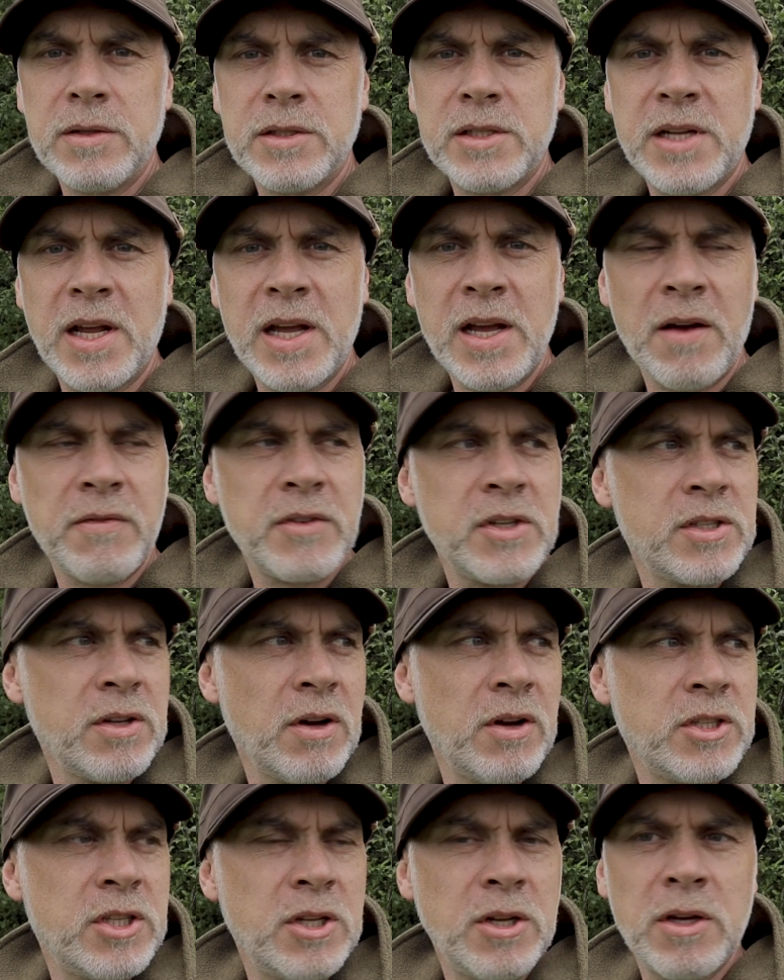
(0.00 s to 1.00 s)
Today I've
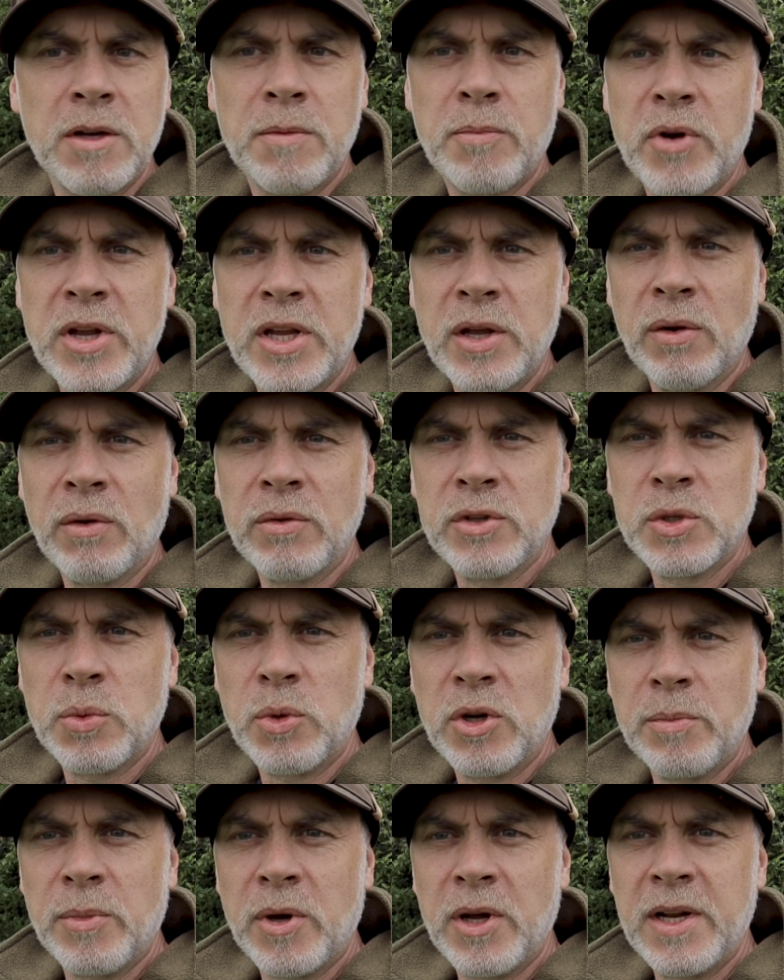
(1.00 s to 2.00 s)
decided to bring you along to
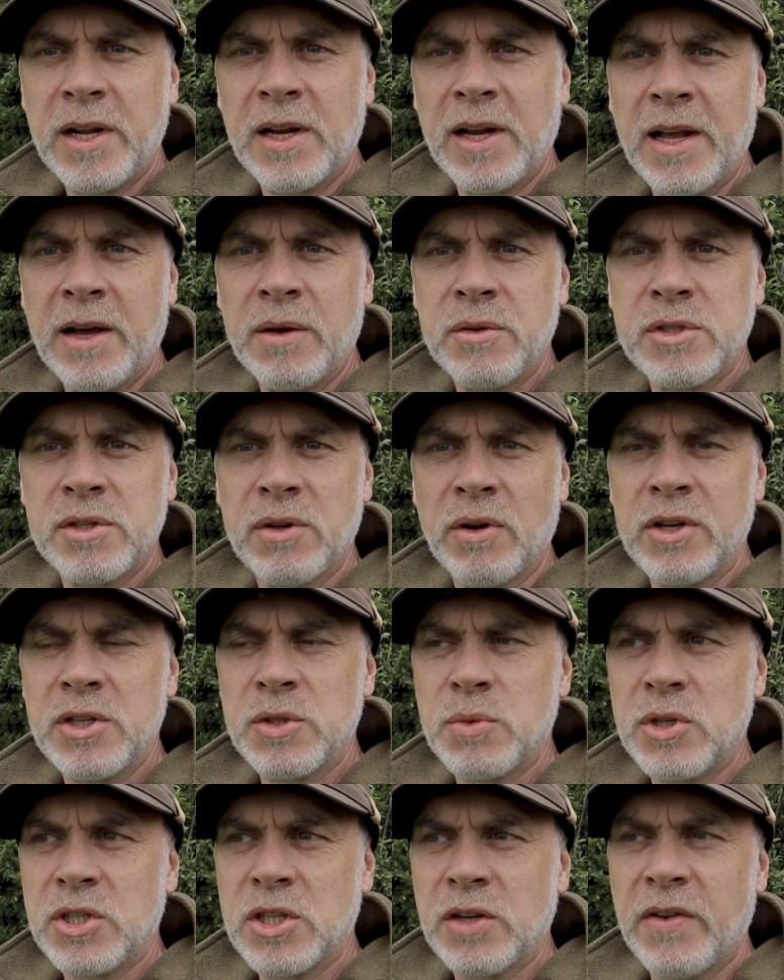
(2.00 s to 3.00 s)
one of my little owl
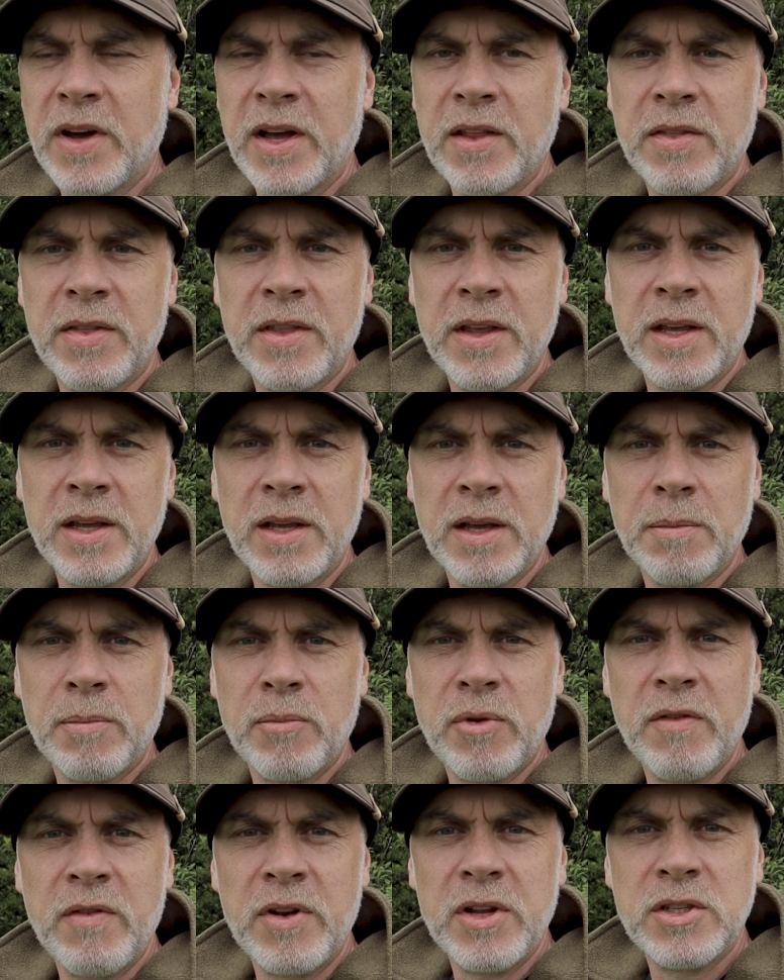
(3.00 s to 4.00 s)
sites which I've had the
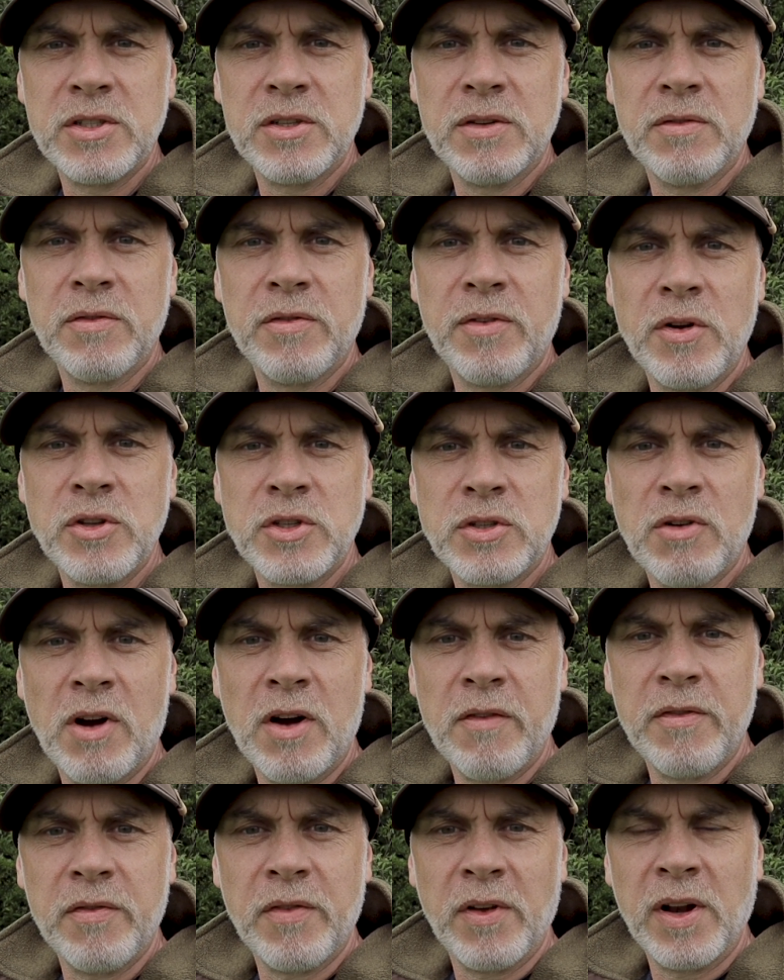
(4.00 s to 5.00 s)
privilege of
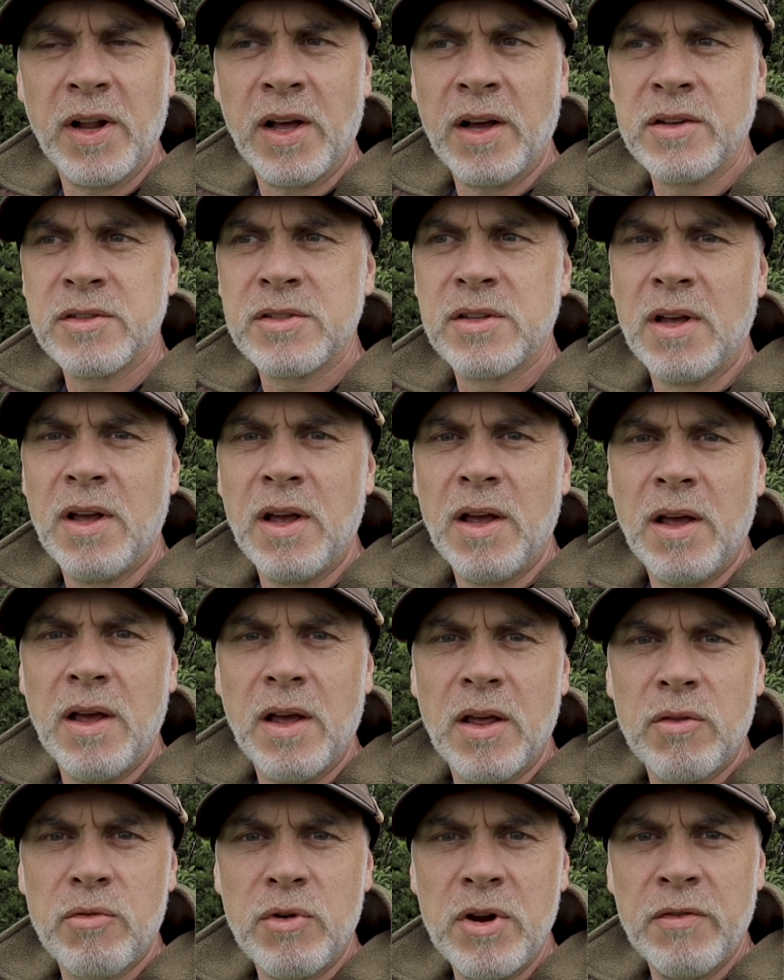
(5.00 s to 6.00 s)
photographing for the last
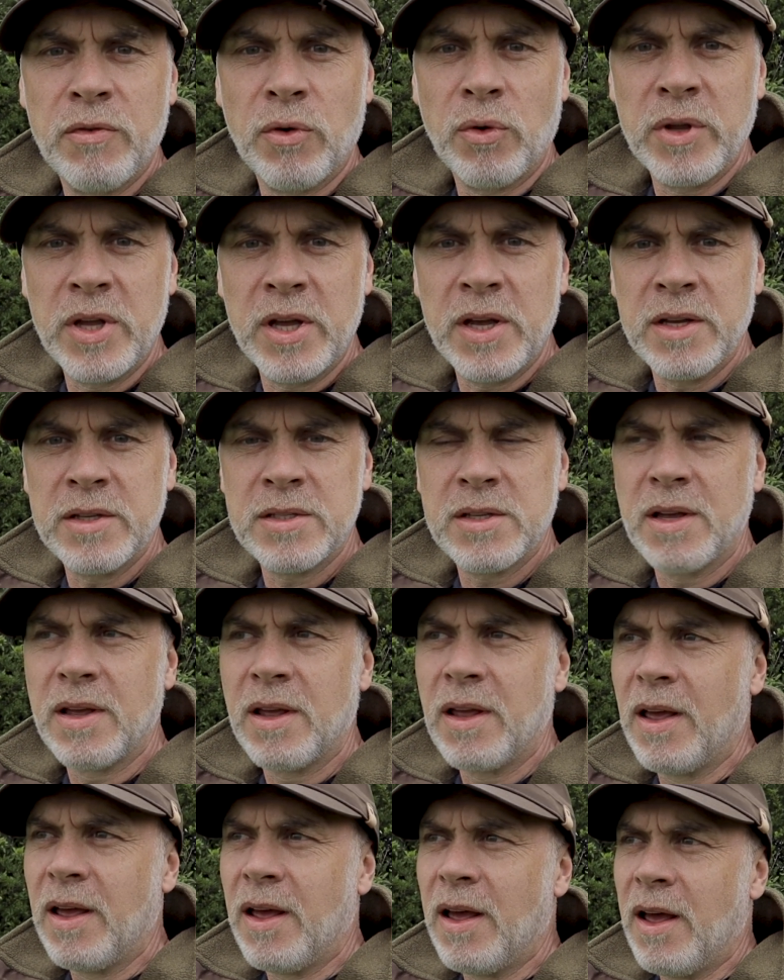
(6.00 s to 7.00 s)
3 or 4 years.
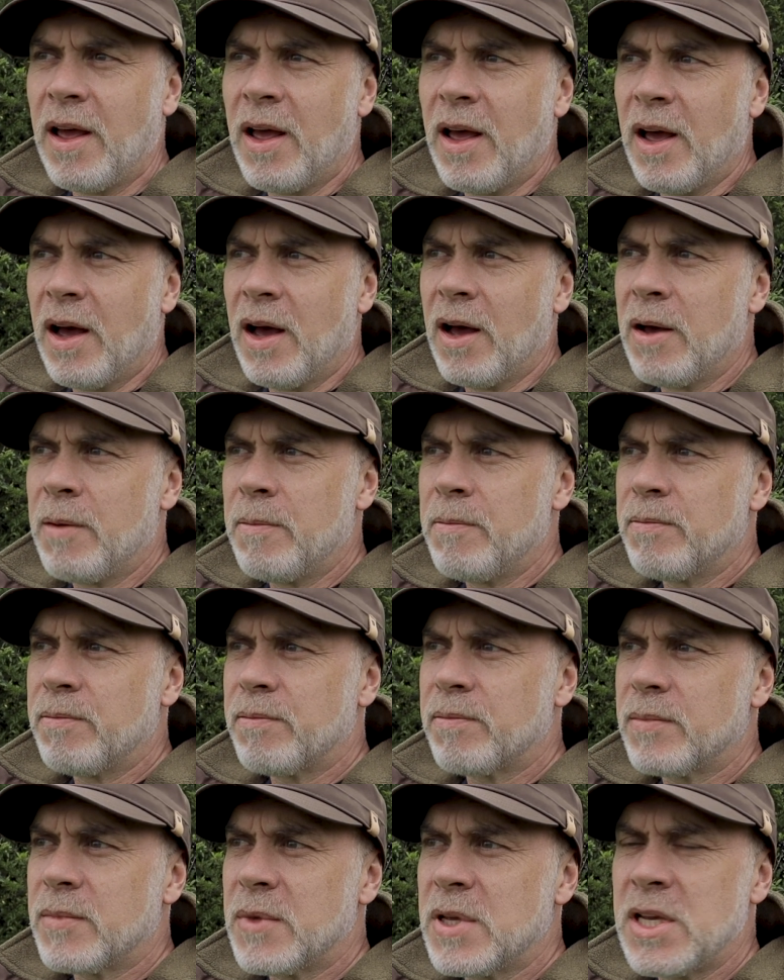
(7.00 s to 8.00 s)

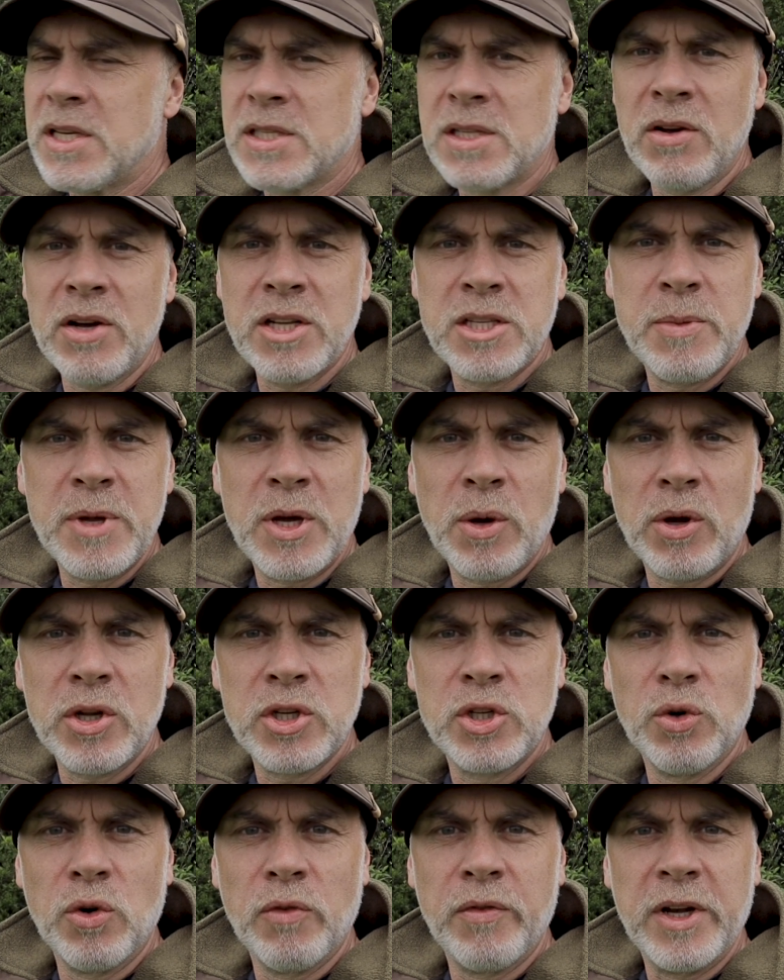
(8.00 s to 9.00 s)
It's likely to be quite a
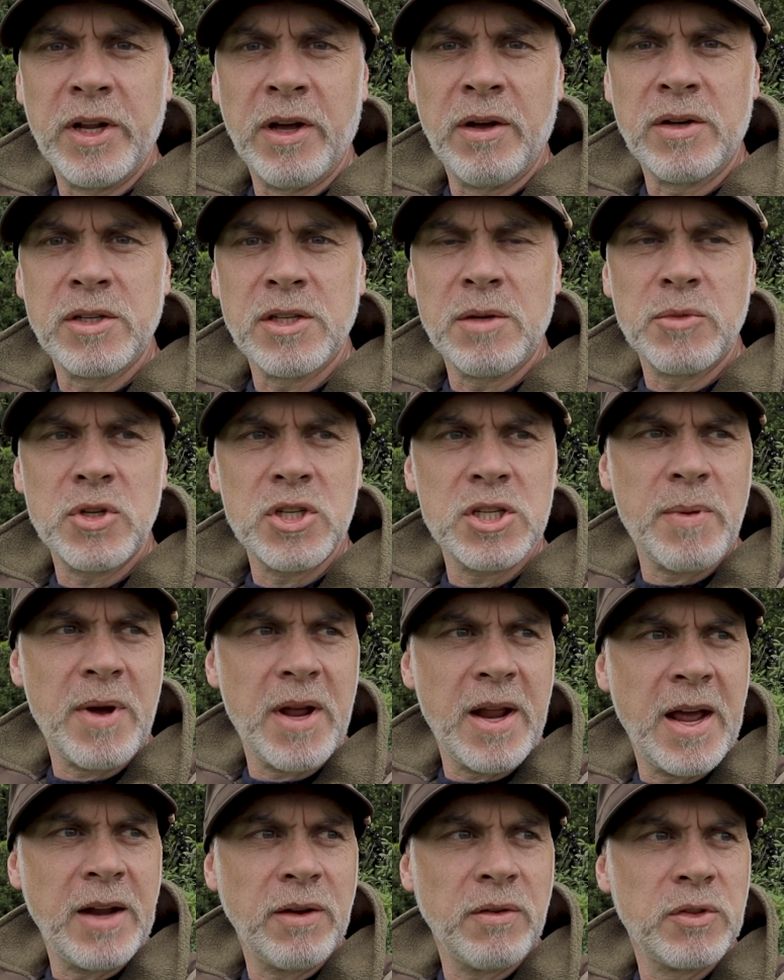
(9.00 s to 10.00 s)
short video because I'm just about
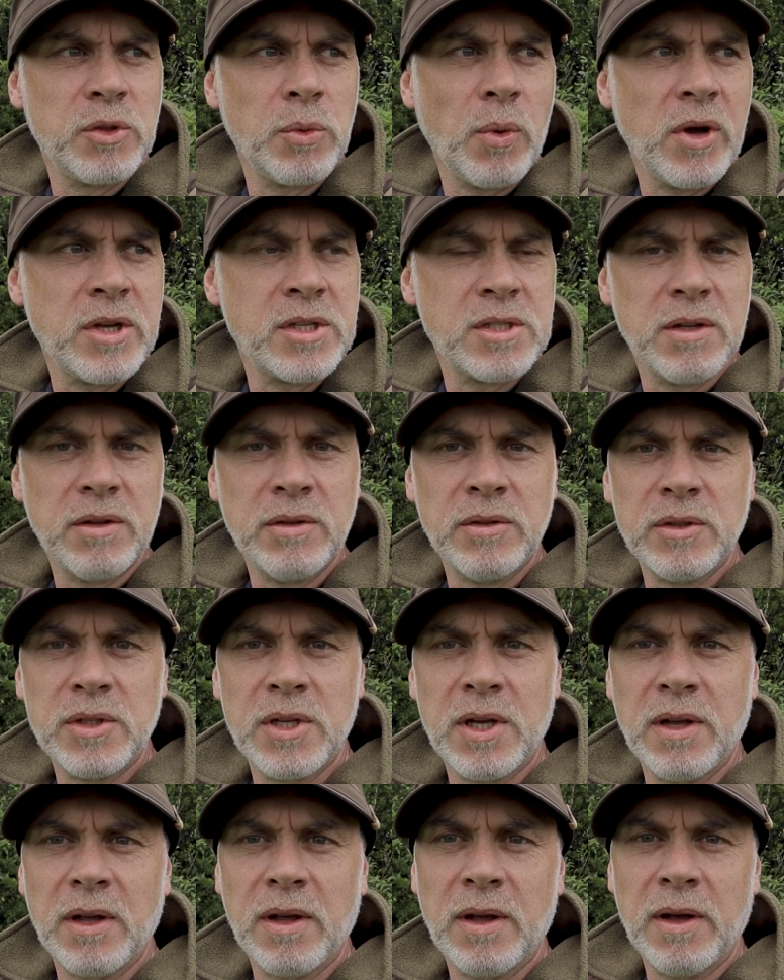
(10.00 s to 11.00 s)
to head off to Iceland,